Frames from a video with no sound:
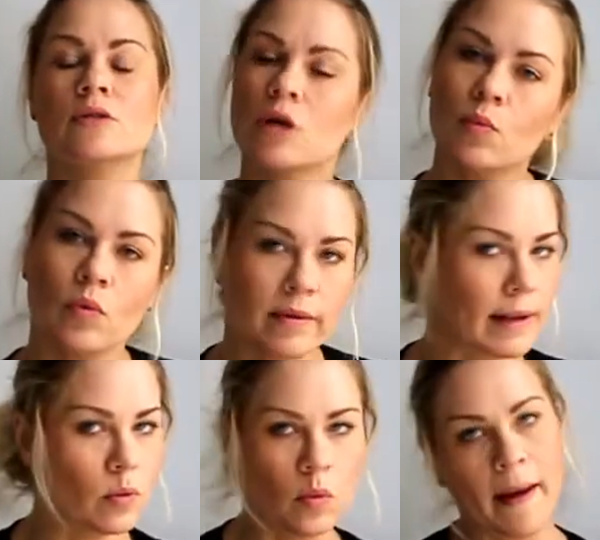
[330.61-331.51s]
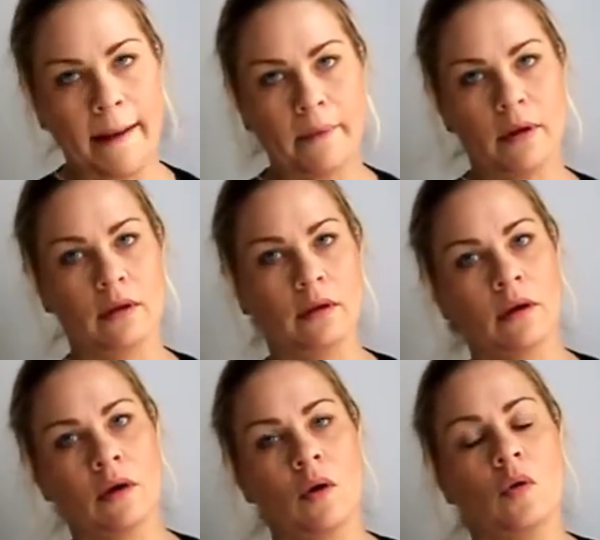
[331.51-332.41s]
"Don't worry, it will happen,"
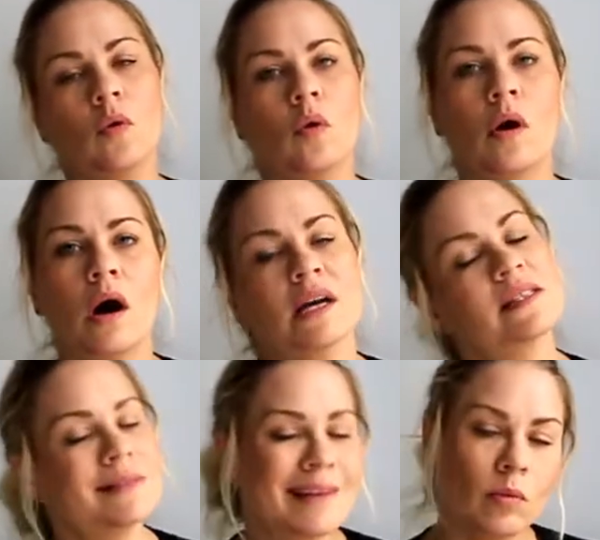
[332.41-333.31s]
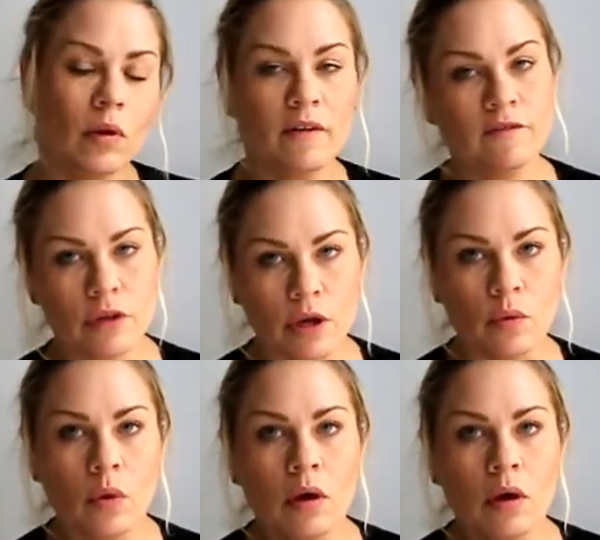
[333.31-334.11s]
or "I still love you,"